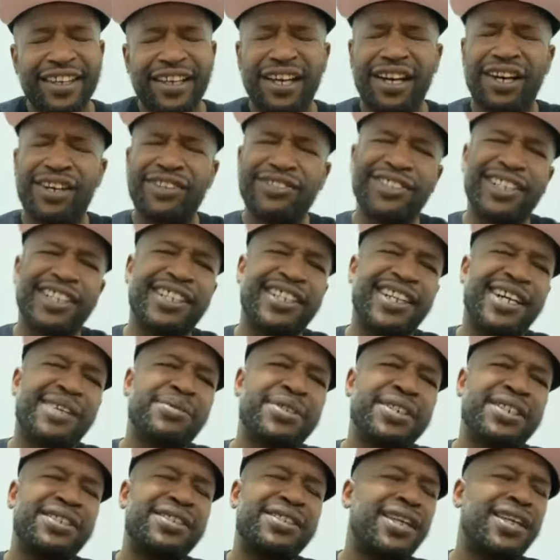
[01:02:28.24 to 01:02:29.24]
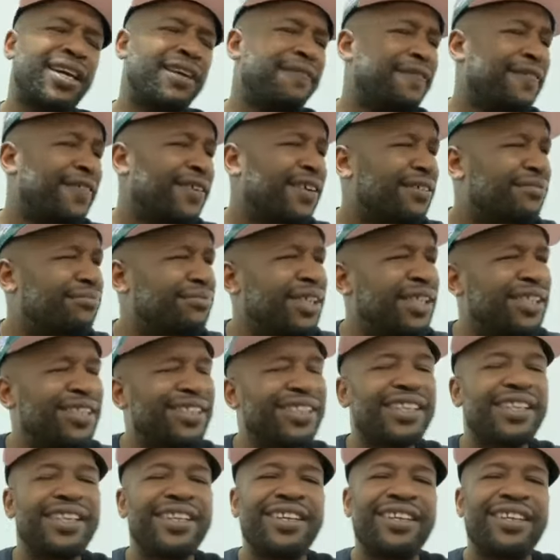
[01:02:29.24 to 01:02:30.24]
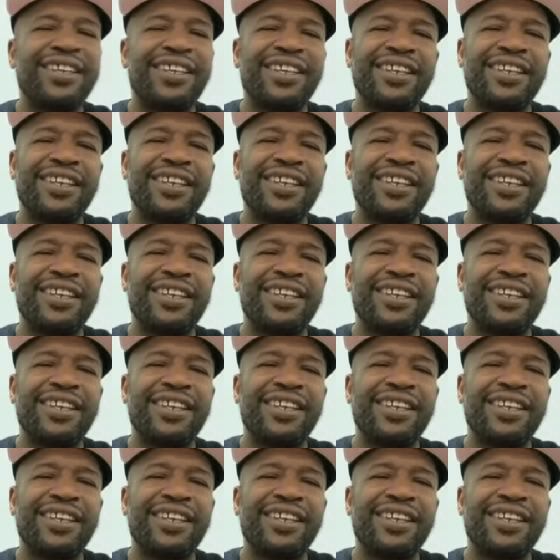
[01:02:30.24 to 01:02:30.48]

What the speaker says: Oh yeah, that was different, man.